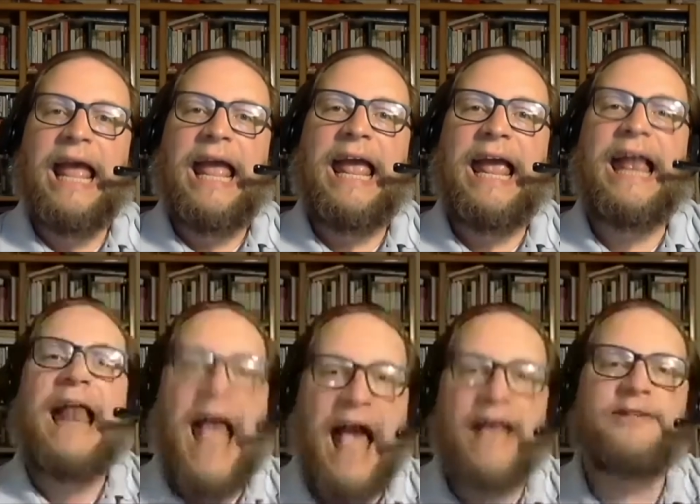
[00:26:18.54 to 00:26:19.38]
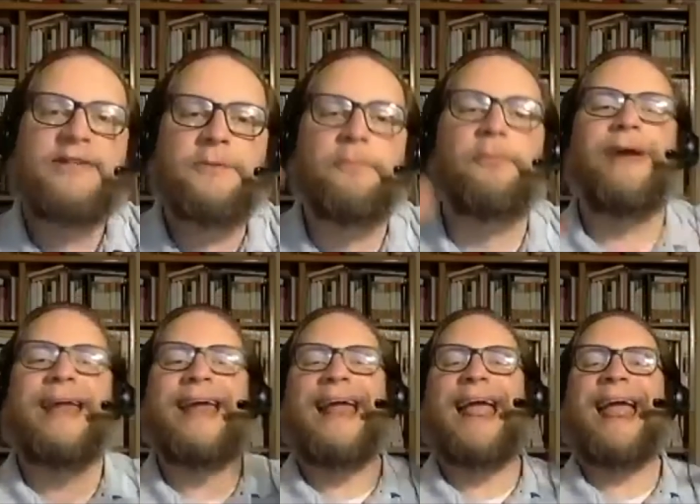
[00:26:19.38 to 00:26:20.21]
It has to
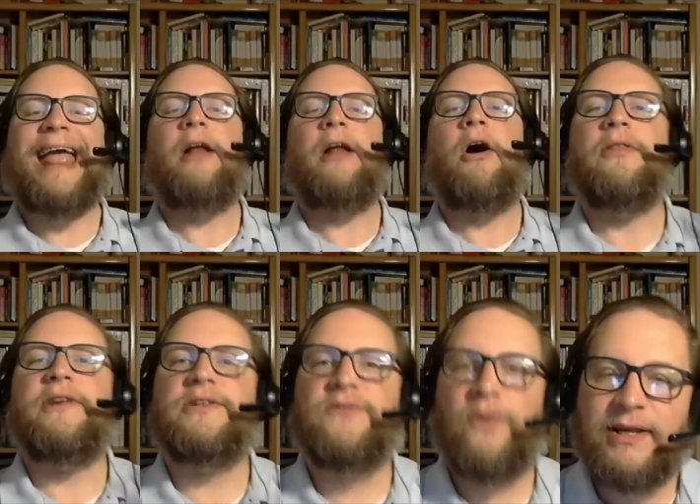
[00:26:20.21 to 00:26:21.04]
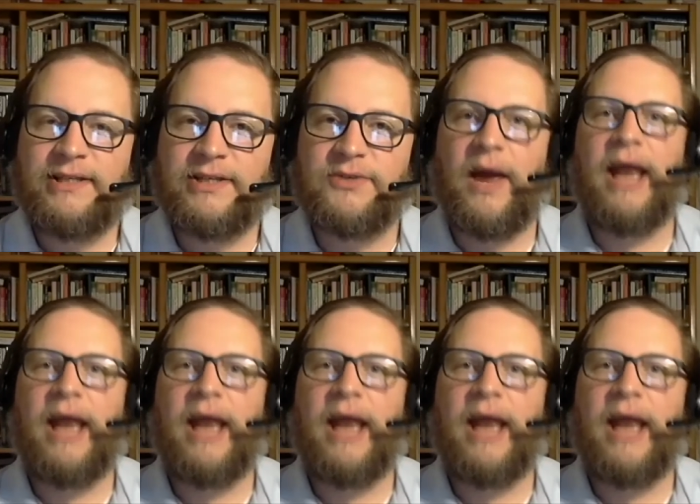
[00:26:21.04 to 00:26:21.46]
bring in all these voices, right?